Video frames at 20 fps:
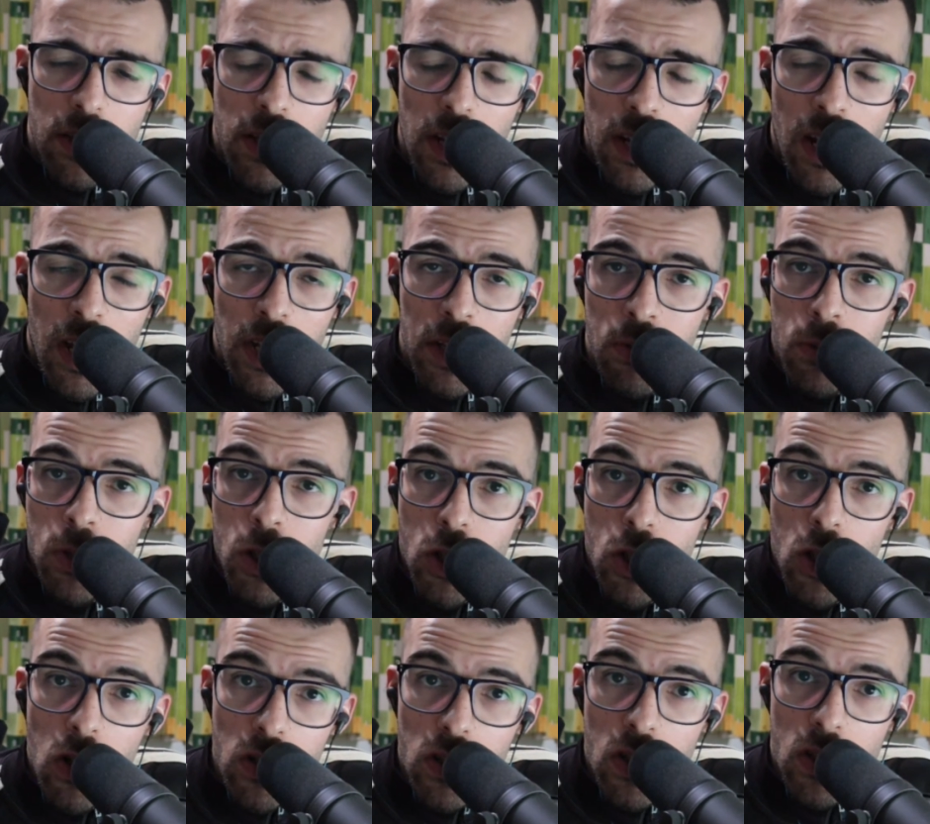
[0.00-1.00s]
The Line,
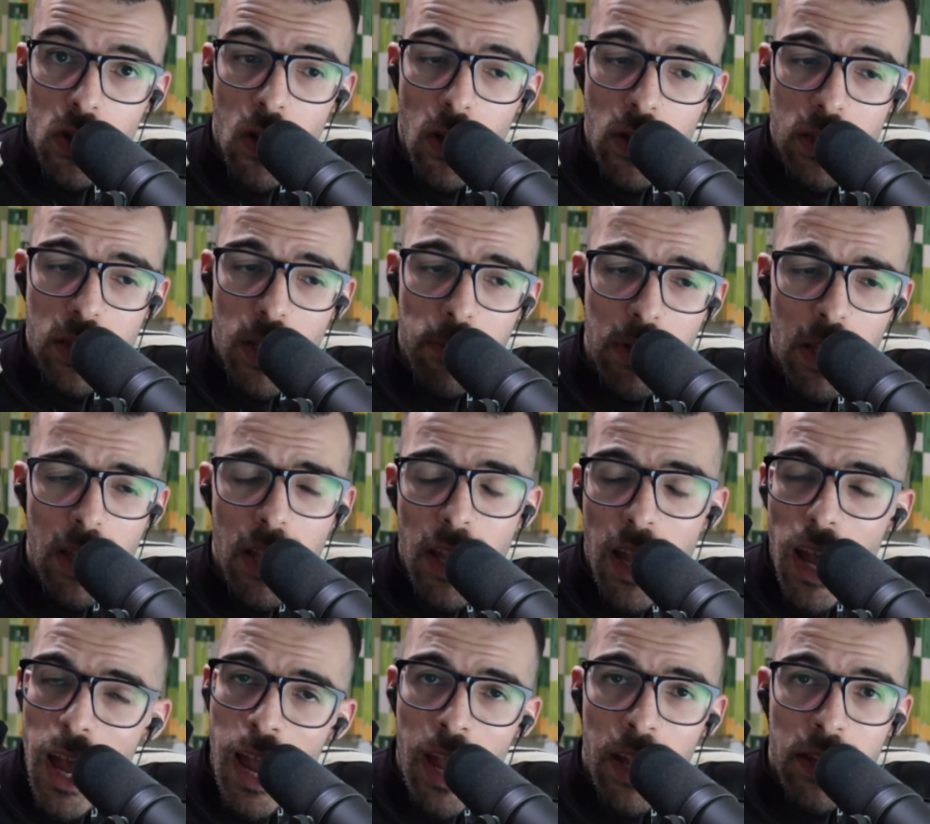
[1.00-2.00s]
which took this concept
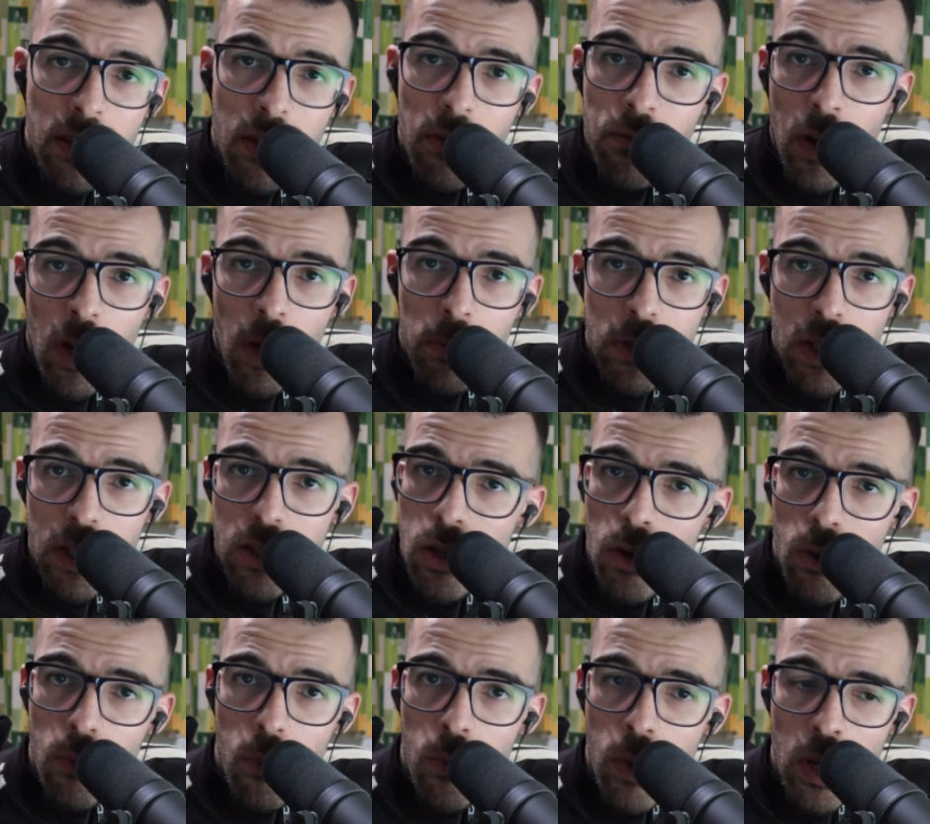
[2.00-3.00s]
and developed it
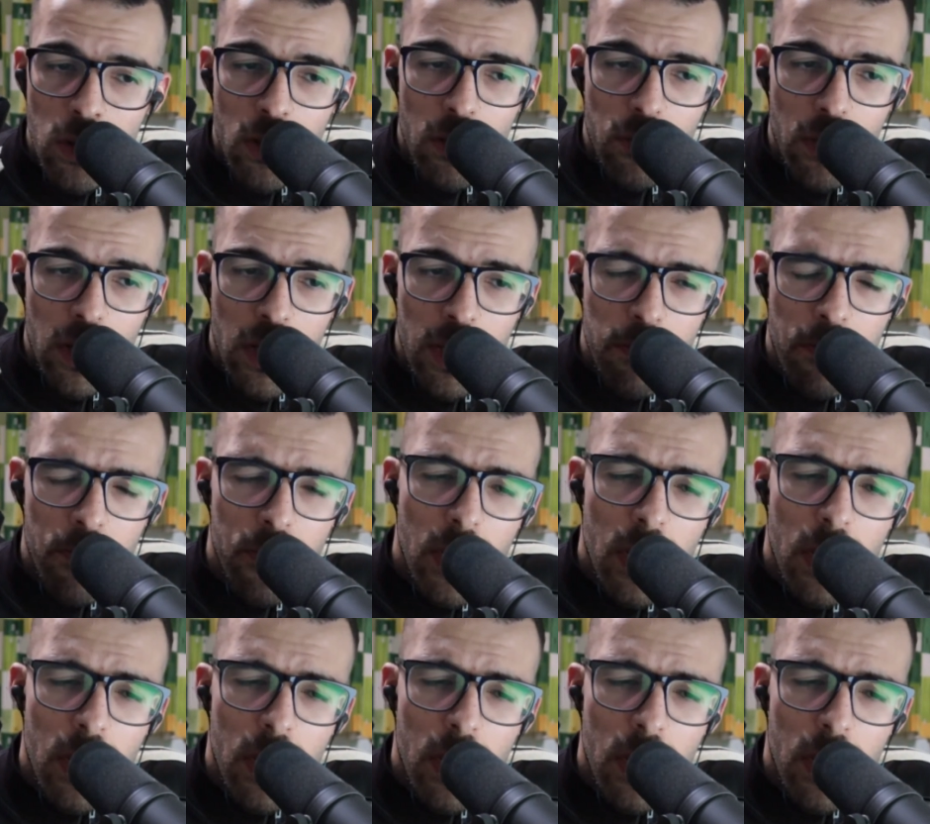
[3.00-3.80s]
wonderfully.